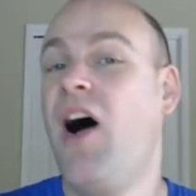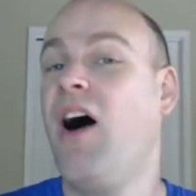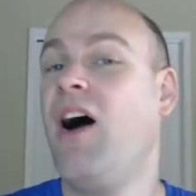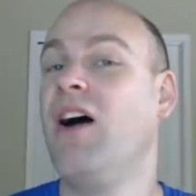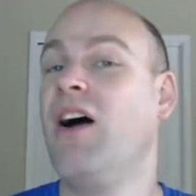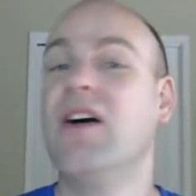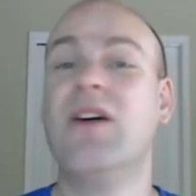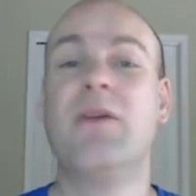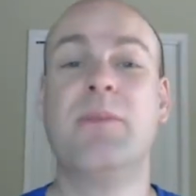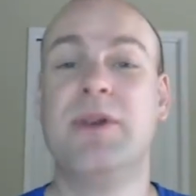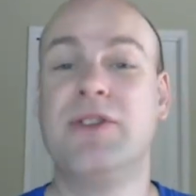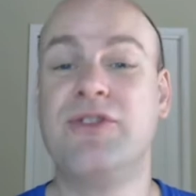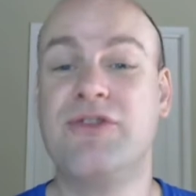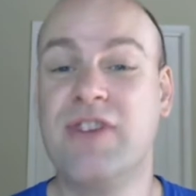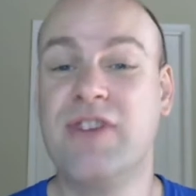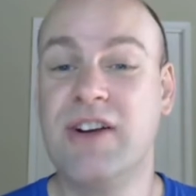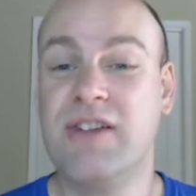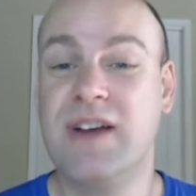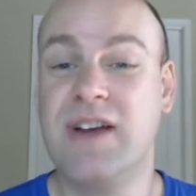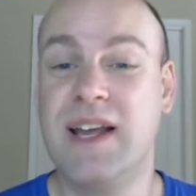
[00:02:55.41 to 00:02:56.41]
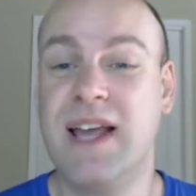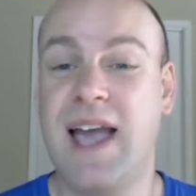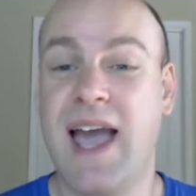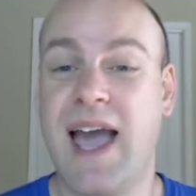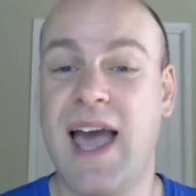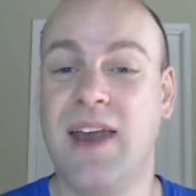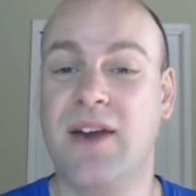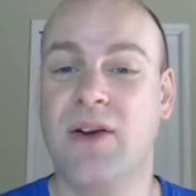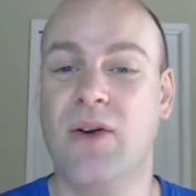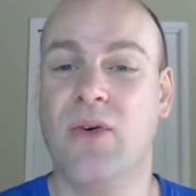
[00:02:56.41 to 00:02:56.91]
arbitrary
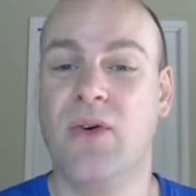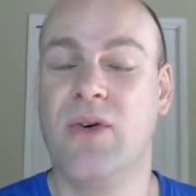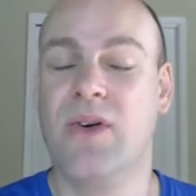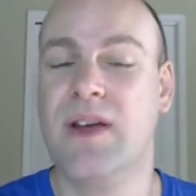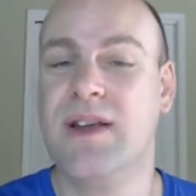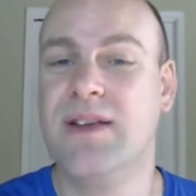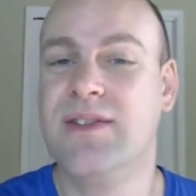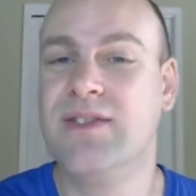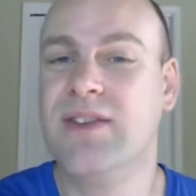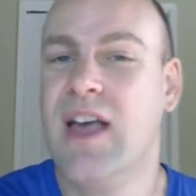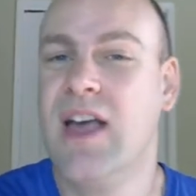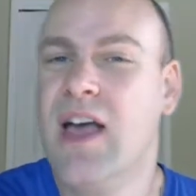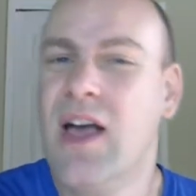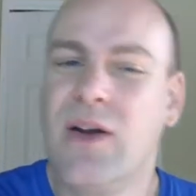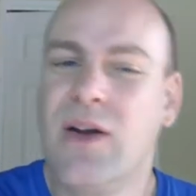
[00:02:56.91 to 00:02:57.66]
categories